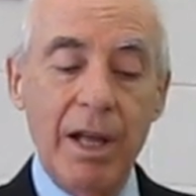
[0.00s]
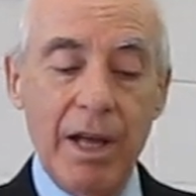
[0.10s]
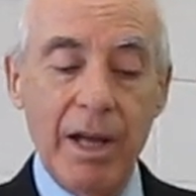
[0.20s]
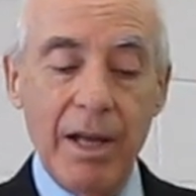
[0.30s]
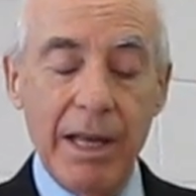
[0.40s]

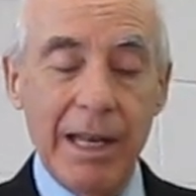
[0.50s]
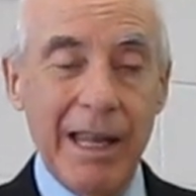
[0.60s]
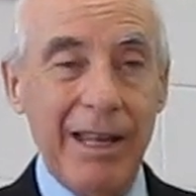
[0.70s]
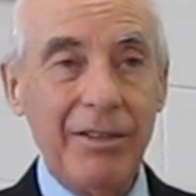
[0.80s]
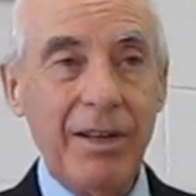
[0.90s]
uh, it
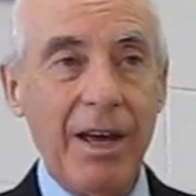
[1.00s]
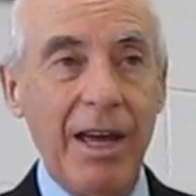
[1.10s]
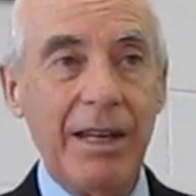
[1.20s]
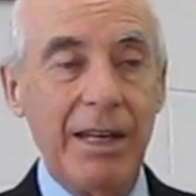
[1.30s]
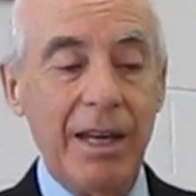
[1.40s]
has the
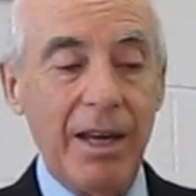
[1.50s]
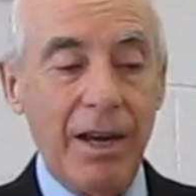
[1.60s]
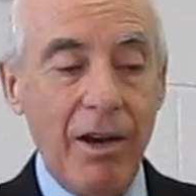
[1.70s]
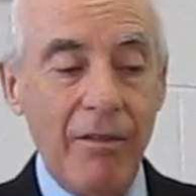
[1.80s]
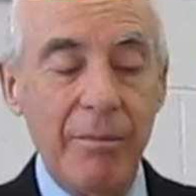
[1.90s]

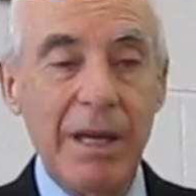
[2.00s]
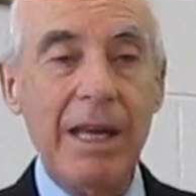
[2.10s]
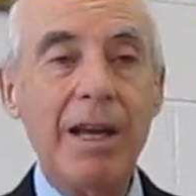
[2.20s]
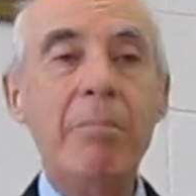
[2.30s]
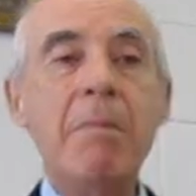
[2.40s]
idea of
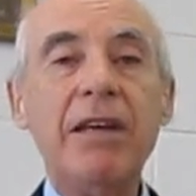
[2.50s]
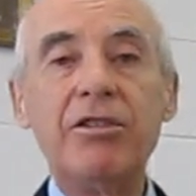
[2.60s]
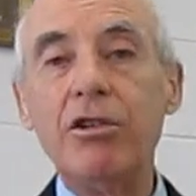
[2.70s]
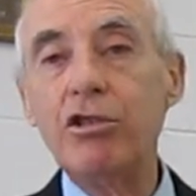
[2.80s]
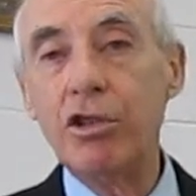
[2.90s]
being a
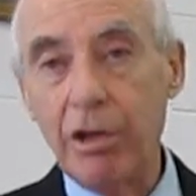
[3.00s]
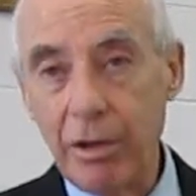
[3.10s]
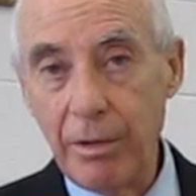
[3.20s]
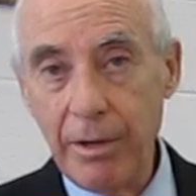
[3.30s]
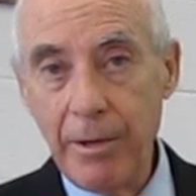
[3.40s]

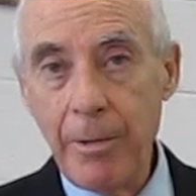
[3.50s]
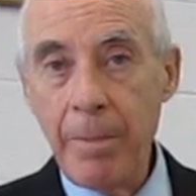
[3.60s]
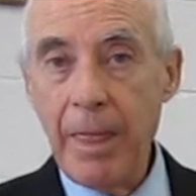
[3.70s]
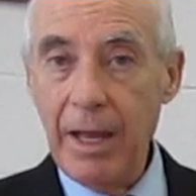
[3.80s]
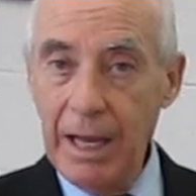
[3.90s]
messenger
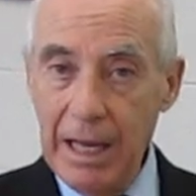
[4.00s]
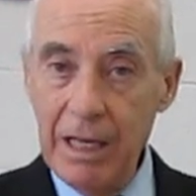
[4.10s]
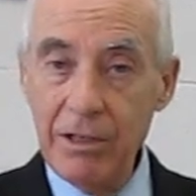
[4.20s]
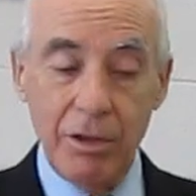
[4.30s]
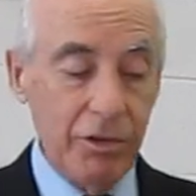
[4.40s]

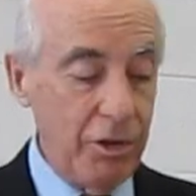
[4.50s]
angels.